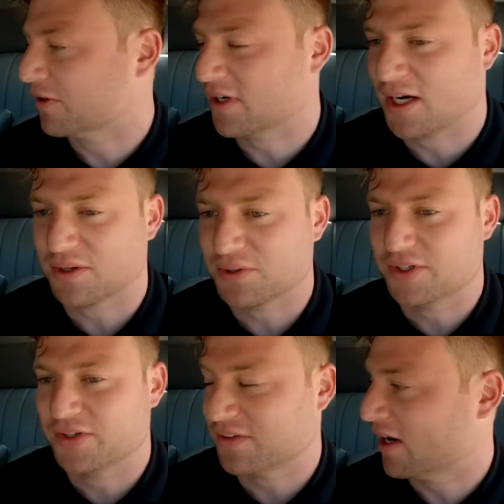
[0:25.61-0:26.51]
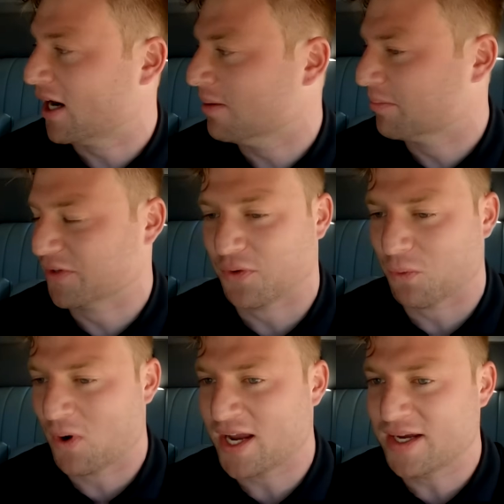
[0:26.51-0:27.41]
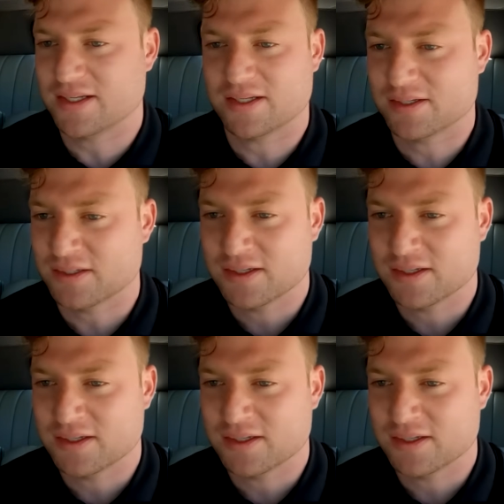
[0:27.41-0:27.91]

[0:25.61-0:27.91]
for not only the time, but the weight and,